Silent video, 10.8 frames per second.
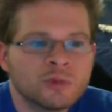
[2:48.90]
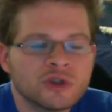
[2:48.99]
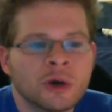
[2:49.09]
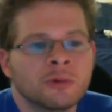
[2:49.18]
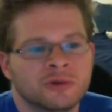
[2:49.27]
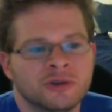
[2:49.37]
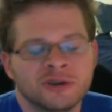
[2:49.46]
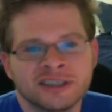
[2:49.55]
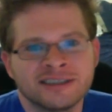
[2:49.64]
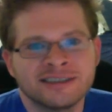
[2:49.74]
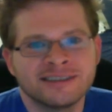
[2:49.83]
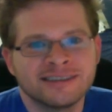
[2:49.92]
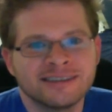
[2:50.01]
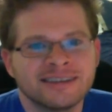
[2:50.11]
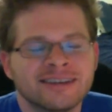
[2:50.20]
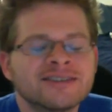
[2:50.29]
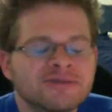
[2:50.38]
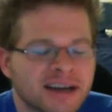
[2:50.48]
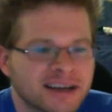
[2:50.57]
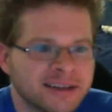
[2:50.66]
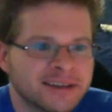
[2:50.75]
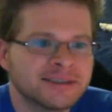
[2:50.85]
don't do it. It's
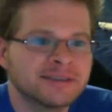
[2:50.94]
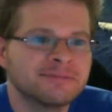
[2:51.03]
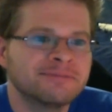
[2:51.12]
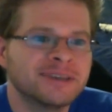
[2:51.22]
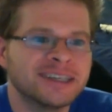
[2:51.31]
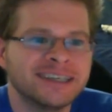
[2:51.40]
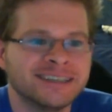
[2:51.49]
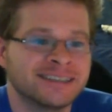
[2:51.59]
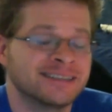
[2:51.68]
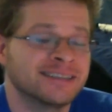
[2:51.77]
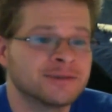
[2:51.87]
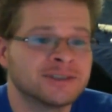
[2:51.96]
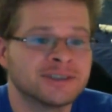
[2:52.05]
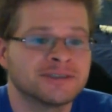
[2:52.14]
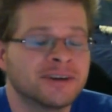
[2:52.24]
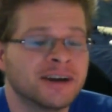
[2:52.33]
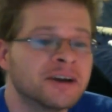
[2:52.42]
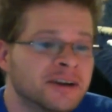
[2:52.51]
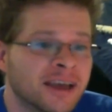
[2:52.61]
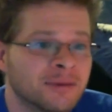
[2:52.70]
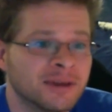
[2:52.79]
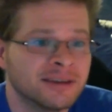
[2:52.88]
reckless. Please, this was just for
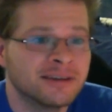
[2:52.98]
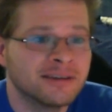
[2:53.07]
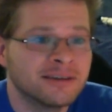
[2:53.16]
entertainment.